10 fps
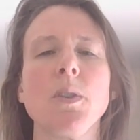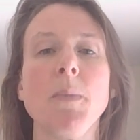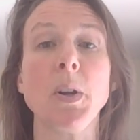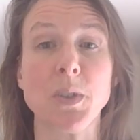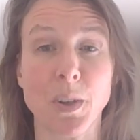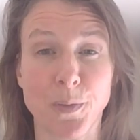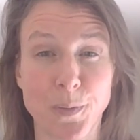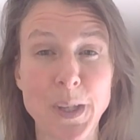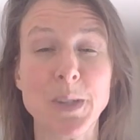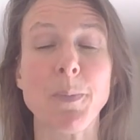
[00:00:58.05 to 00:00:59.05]
motor
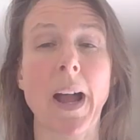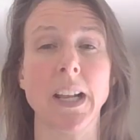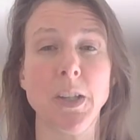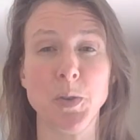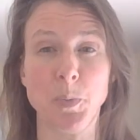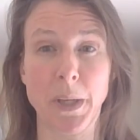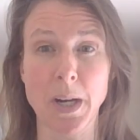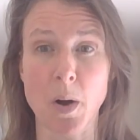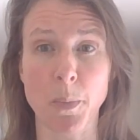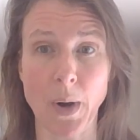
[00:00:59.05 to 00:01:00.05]
feedback loop in
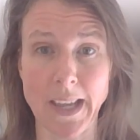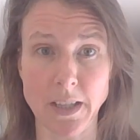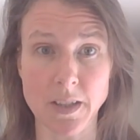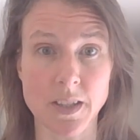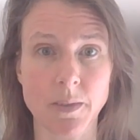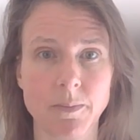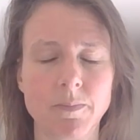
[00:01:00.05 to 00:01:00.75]
our brains